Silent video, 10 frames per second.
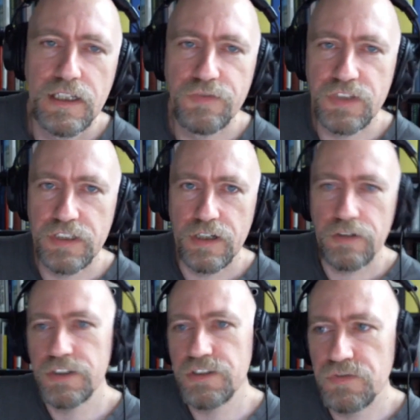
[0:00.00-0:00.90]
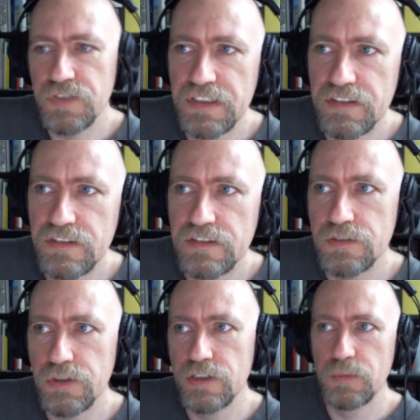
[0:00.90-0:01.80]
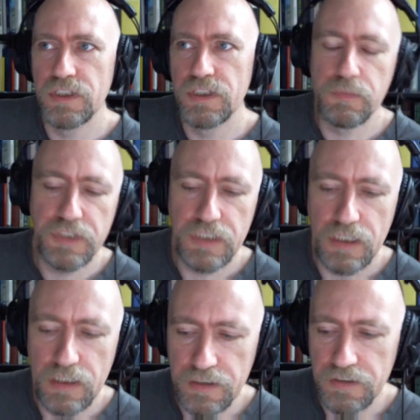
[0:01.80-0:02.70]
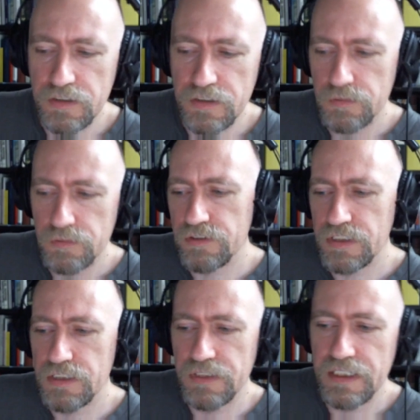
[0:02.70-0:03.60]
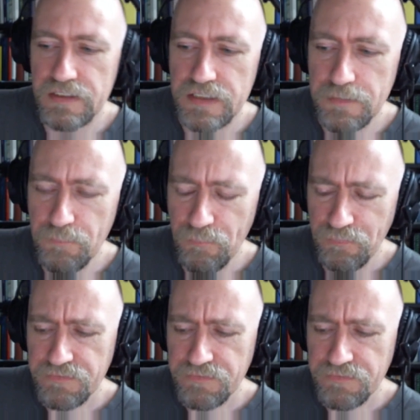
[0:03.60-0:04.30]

If there are urgent things, you can open up a PR and we will try to get it in.